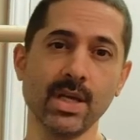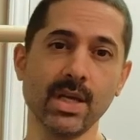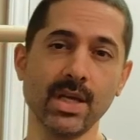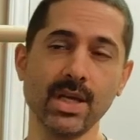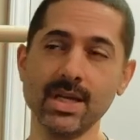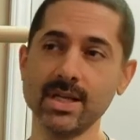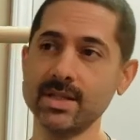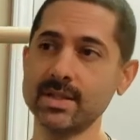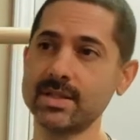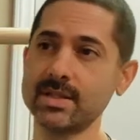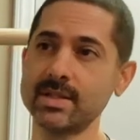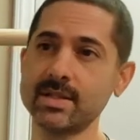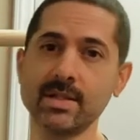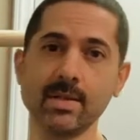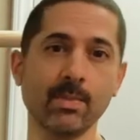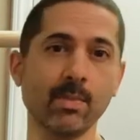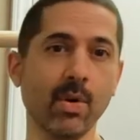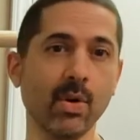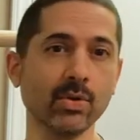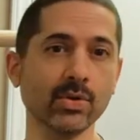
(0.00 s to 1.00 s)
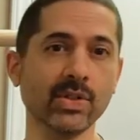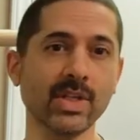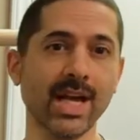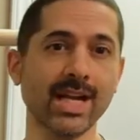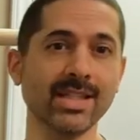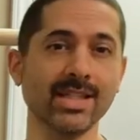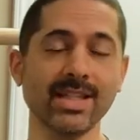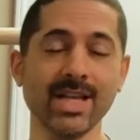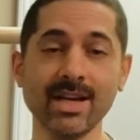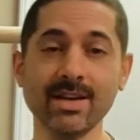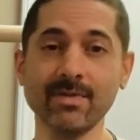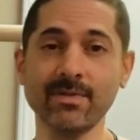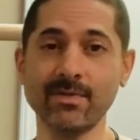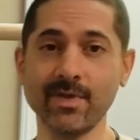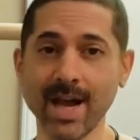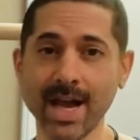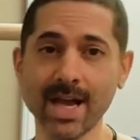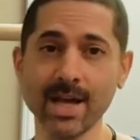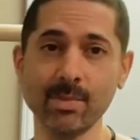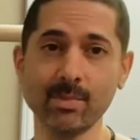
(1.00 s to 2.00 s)
is the most
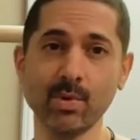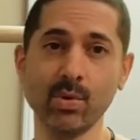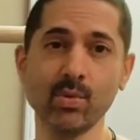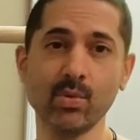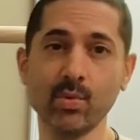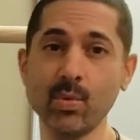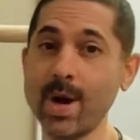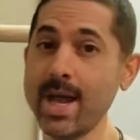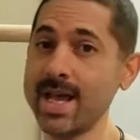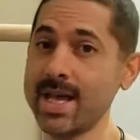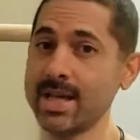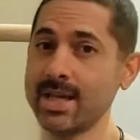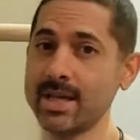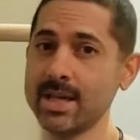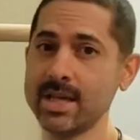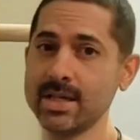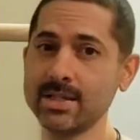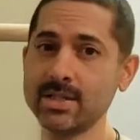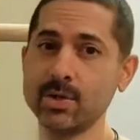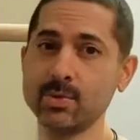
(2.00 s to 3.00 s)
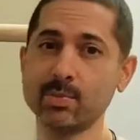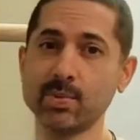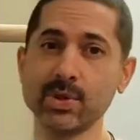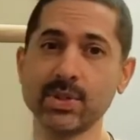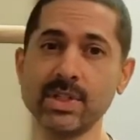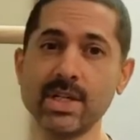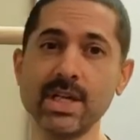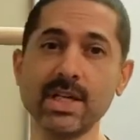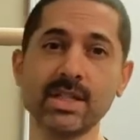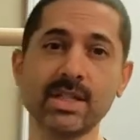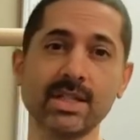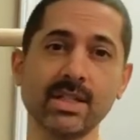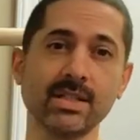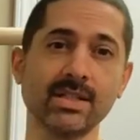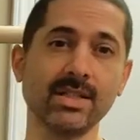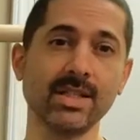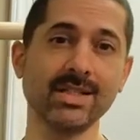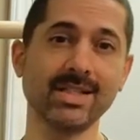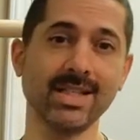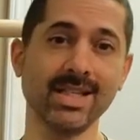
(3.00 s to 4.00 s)
identifiable way to predict
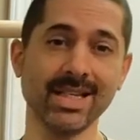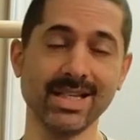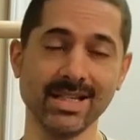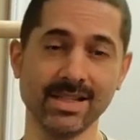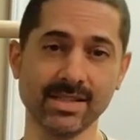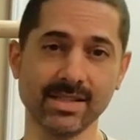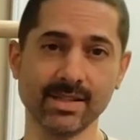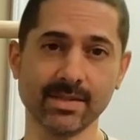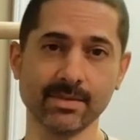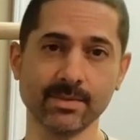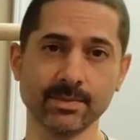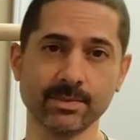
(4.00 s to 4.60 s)
disease.